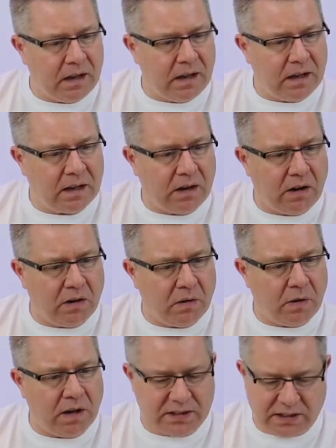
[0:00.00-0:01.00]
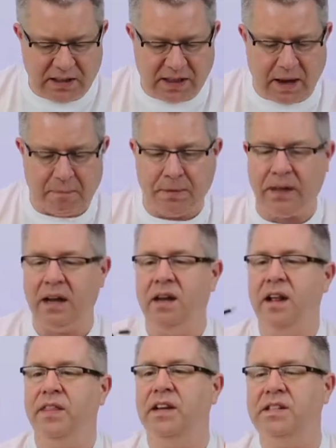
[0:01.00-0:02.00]
I can't quite see that. But
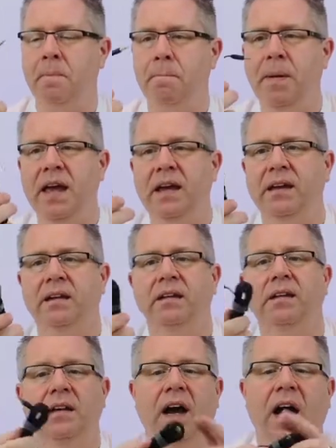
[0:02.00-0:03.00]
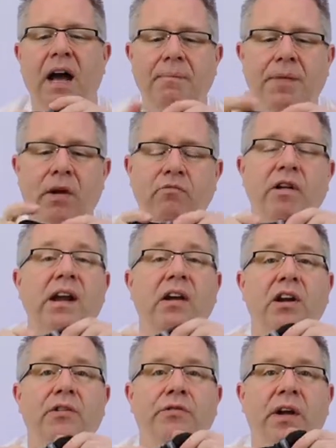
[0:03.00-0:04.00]
that, there's a big um,
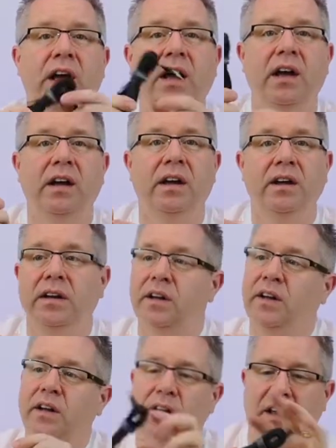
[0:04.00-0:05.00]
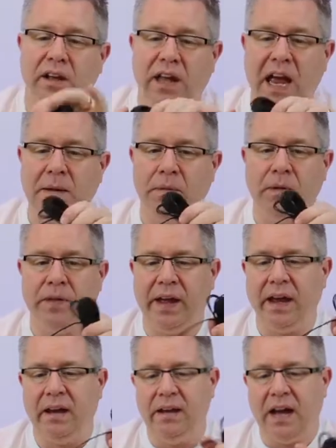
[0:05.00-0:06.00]
reel of uh, cable
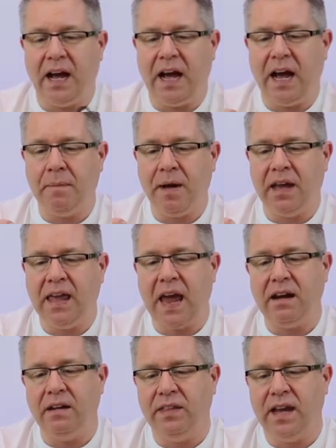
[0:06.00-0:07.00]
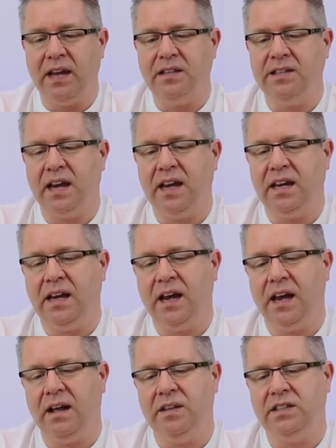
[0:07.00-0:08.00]
there. Um, again, there's a
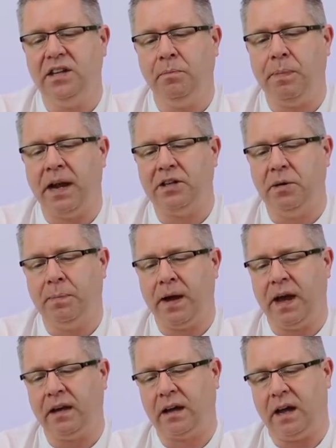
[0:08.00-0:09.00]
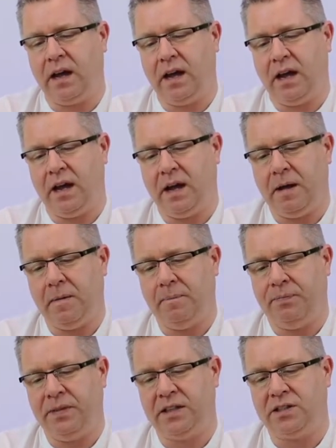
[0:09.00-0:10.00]
uh, there's a little battery pack.
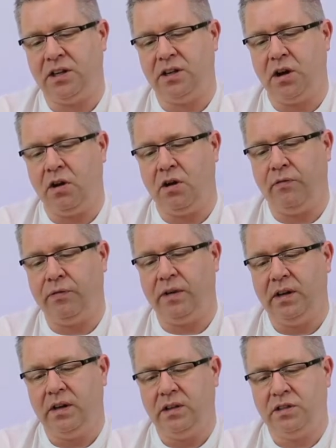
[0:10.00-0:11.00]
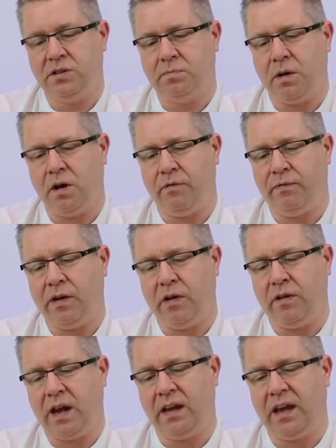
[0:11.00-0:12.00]
Um, there's an off
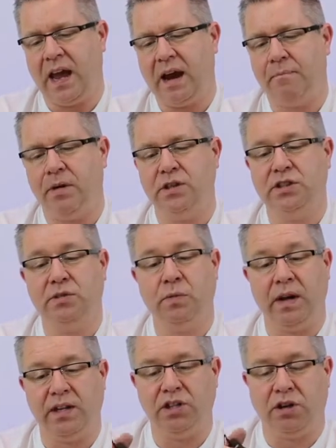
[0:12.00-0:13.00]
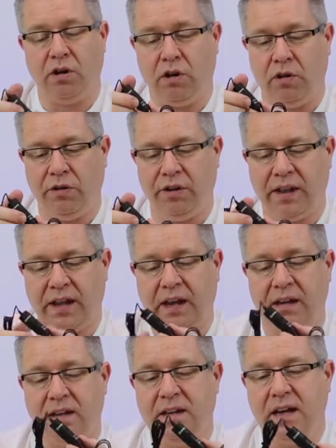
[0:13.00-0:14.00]
smartphone and camera switch on
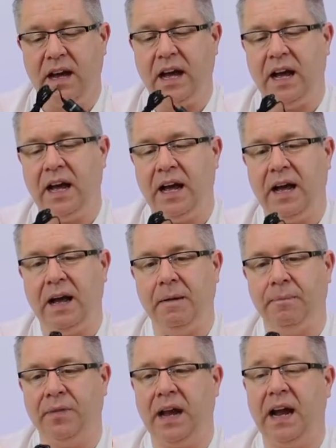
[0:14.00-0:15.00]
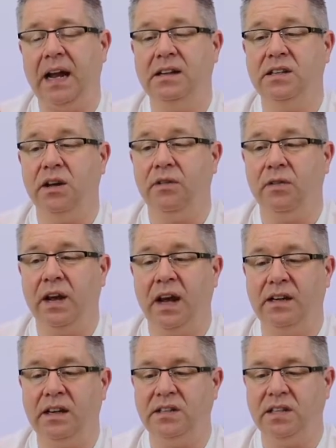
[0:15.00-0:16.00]
there, um, and uh,
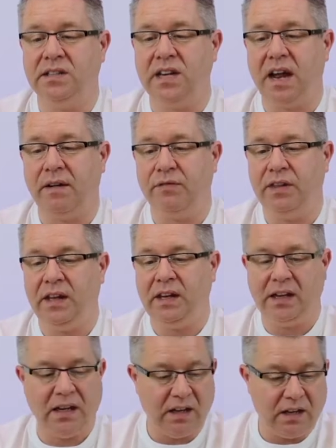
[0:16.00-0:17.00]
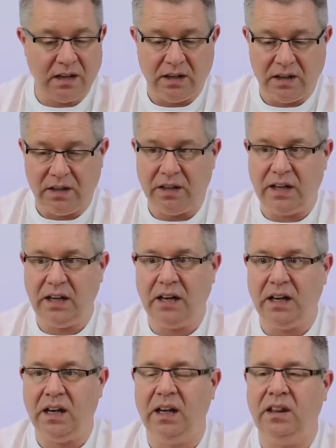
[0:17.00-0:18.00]
and it doesn't have the uh,
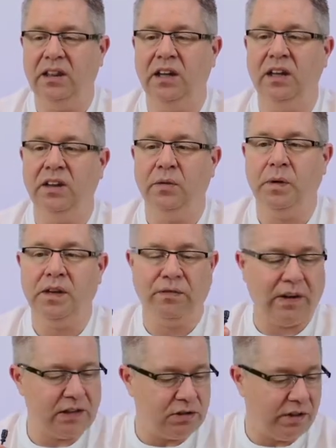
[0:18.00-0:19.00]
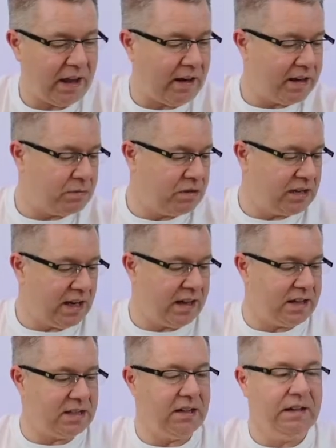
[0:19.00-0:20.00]
the, uh, the the wind deflector on there. As we say,
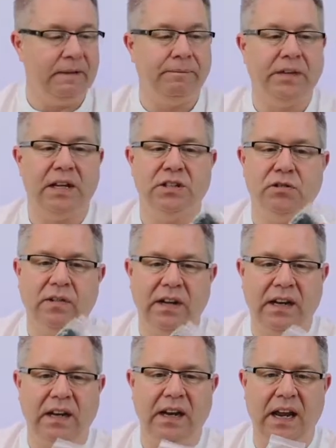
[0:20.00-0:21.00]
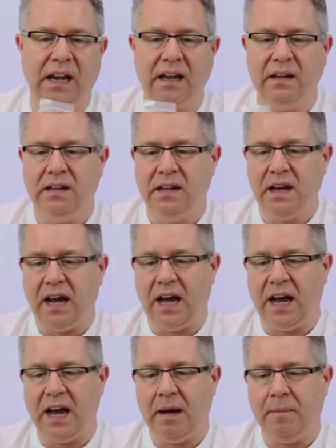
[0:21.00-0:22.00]
that's it. It's already in here.
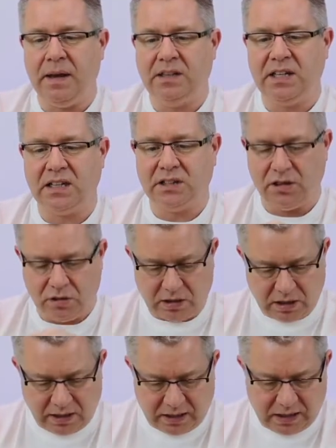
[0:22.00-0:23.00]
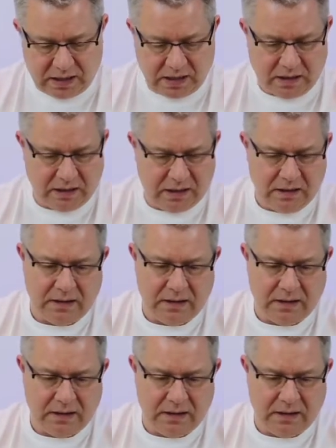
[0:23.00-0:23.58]
Um, it does look like a.